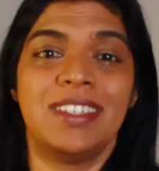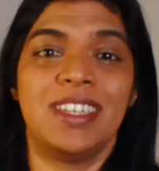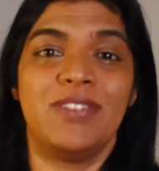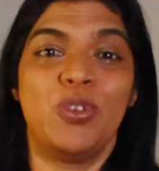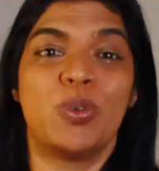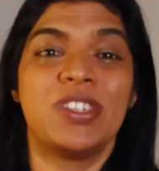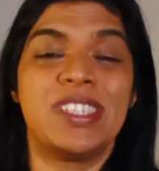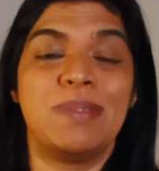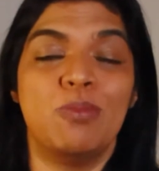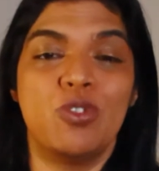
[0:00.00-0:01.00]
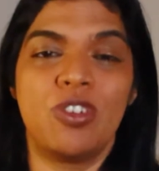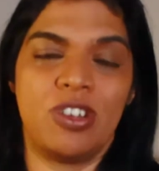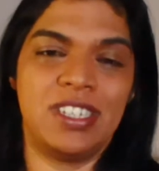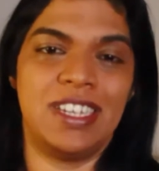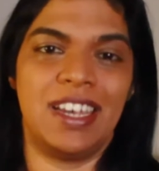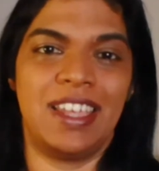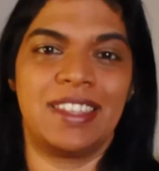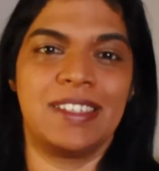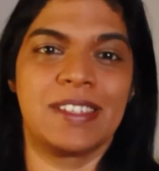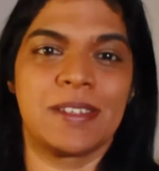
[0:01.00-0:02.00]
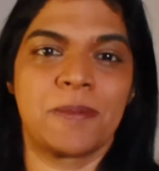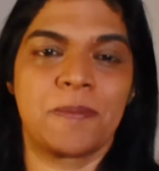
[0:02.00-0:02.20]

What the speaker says: if you want to see more content like this.